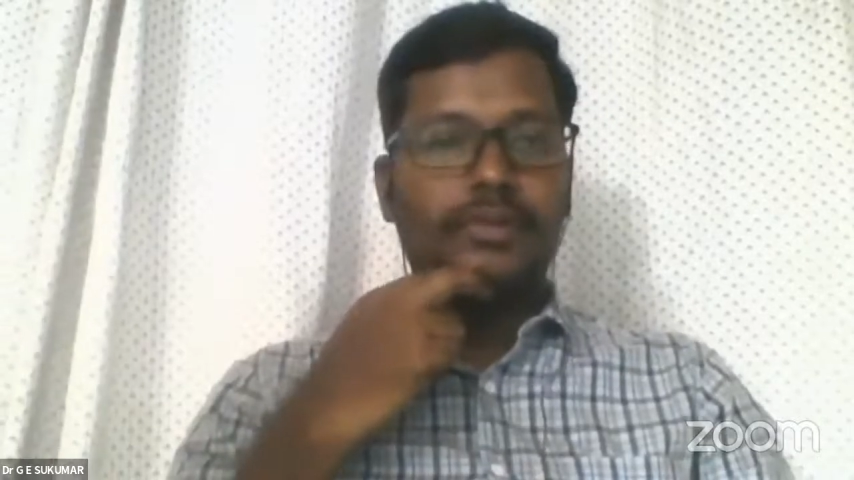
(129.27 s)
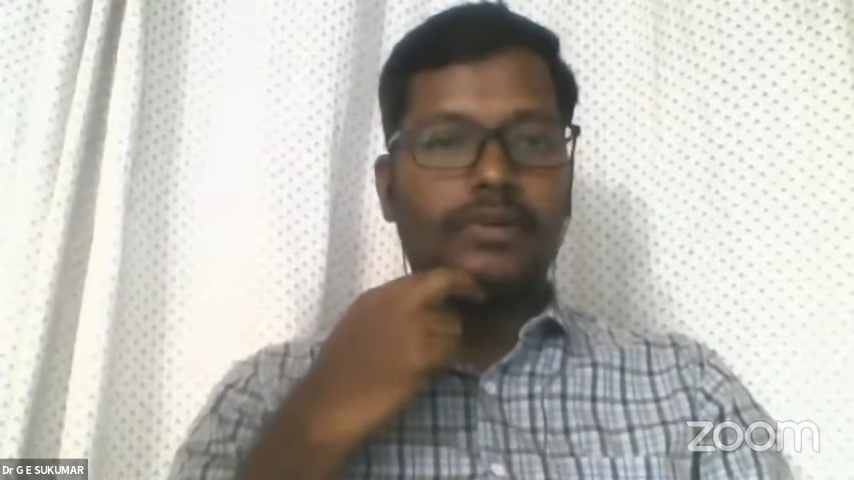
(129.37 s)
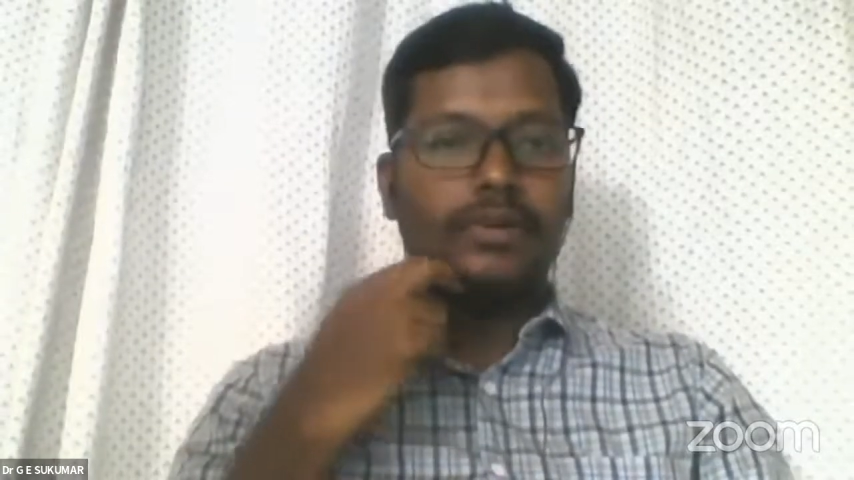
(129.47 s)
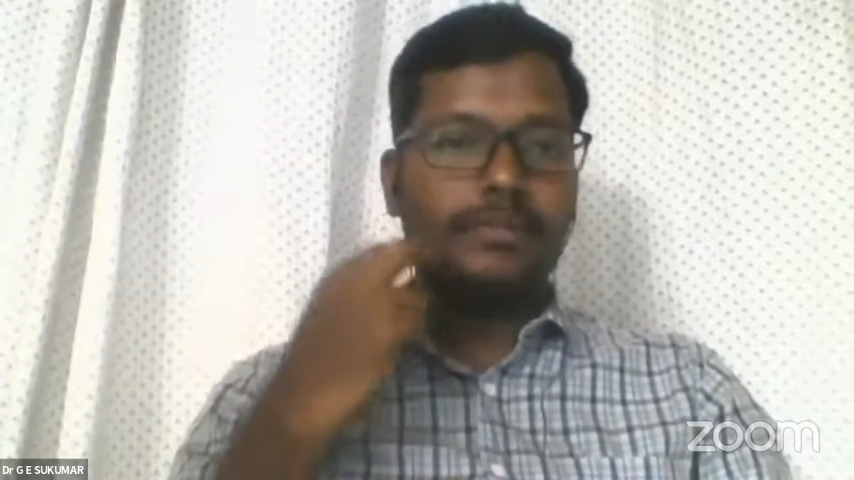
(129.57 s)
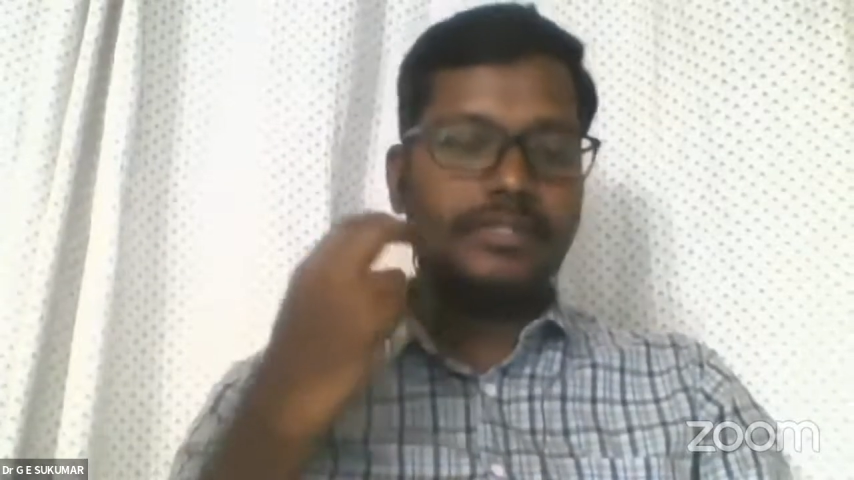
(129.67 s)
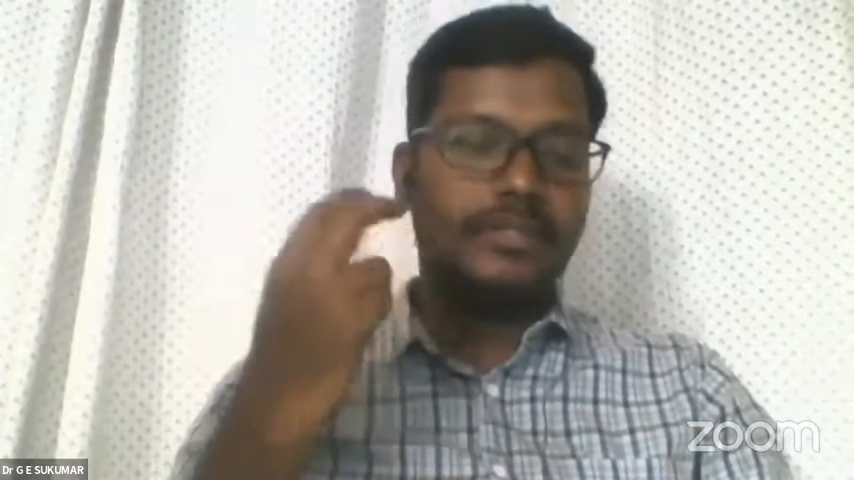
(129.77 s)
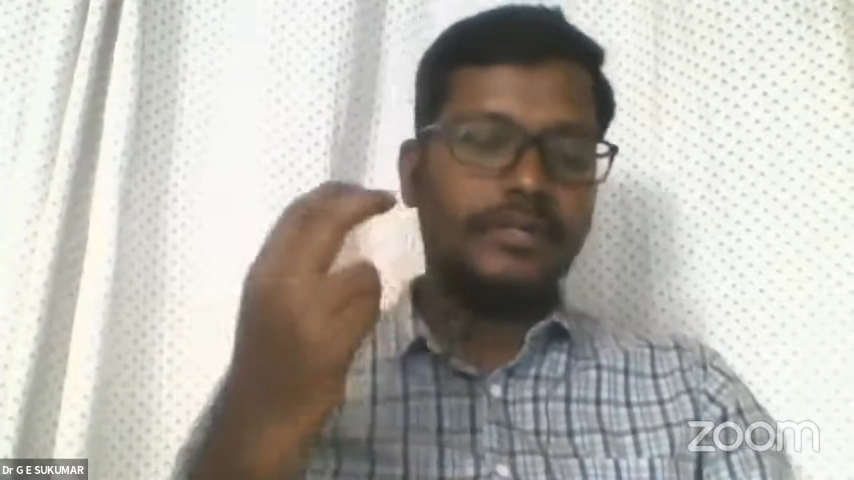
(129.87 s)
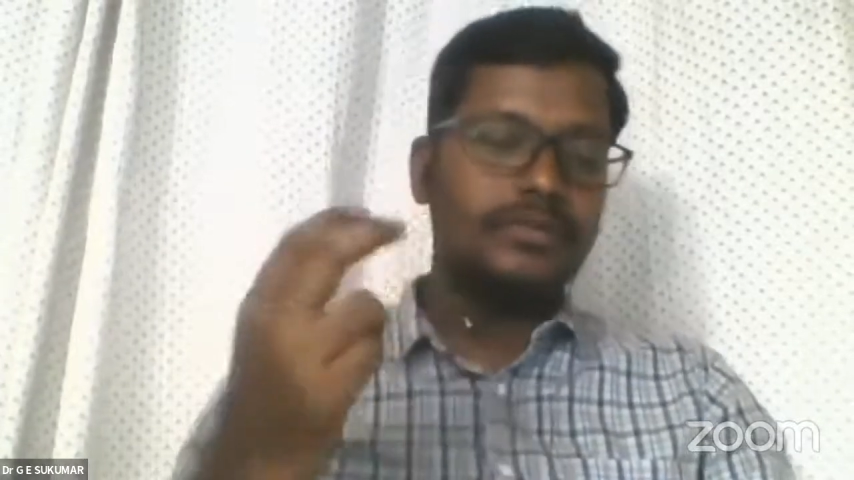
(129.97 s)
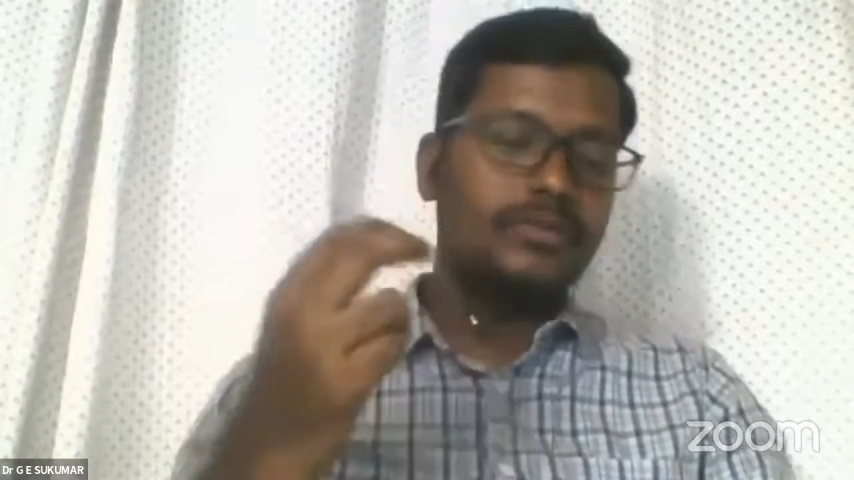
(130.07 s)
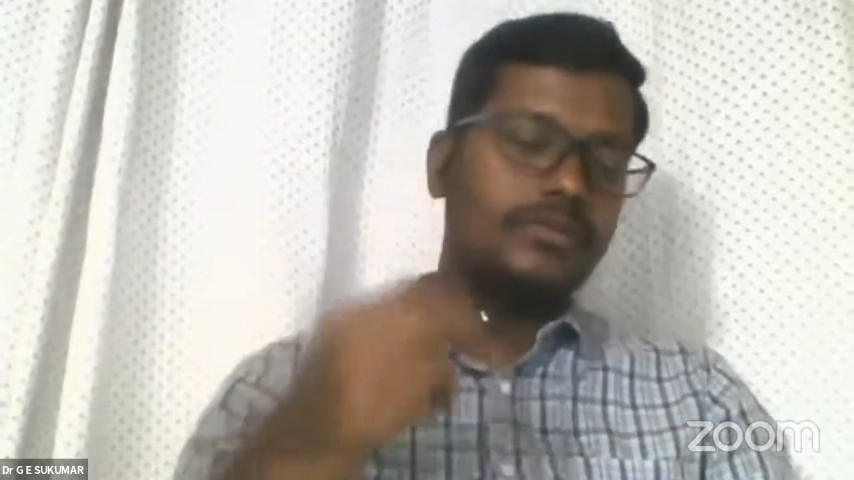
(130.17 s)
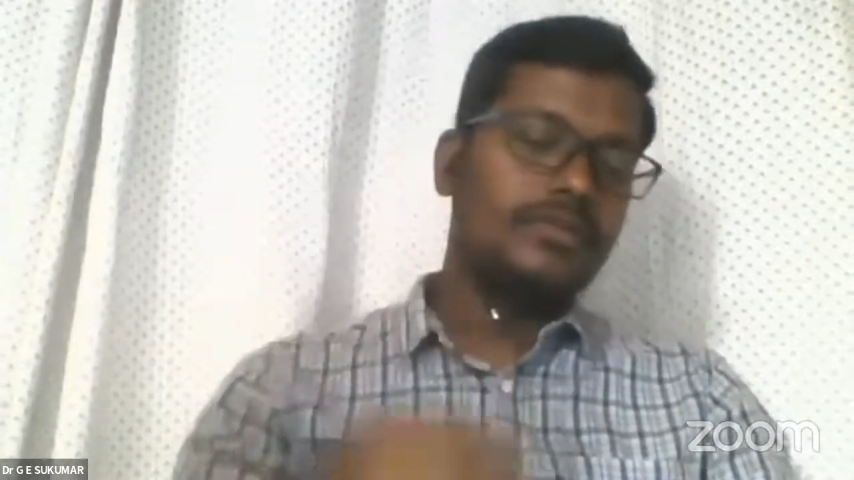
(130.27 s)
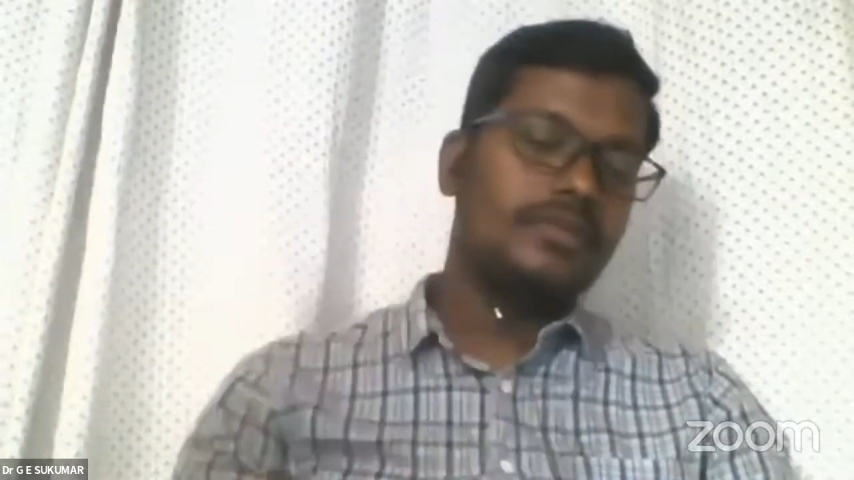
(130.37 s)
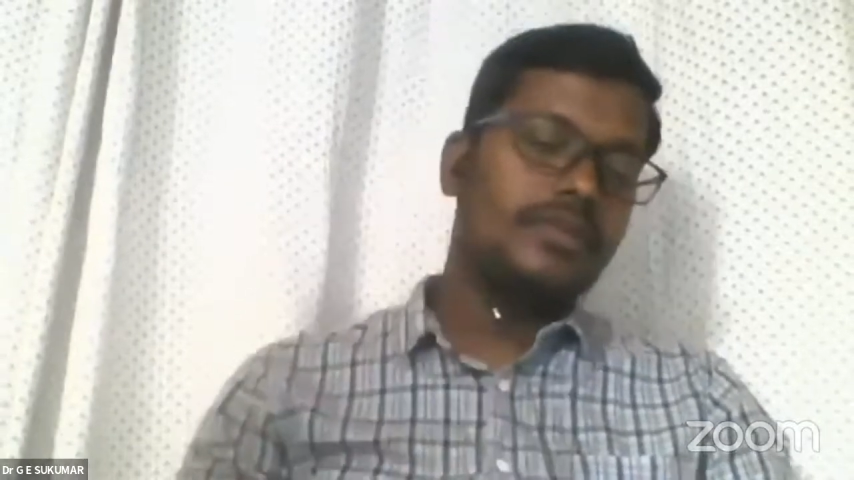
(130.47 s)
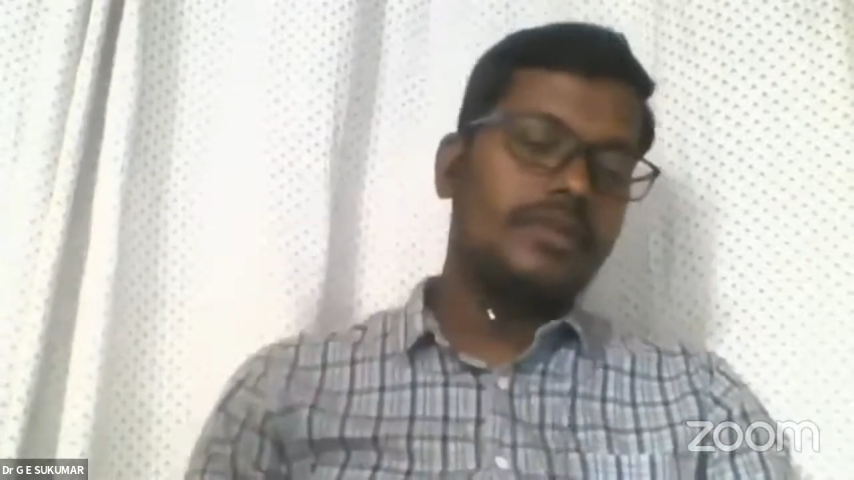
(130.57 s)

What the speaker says: or measuring tools.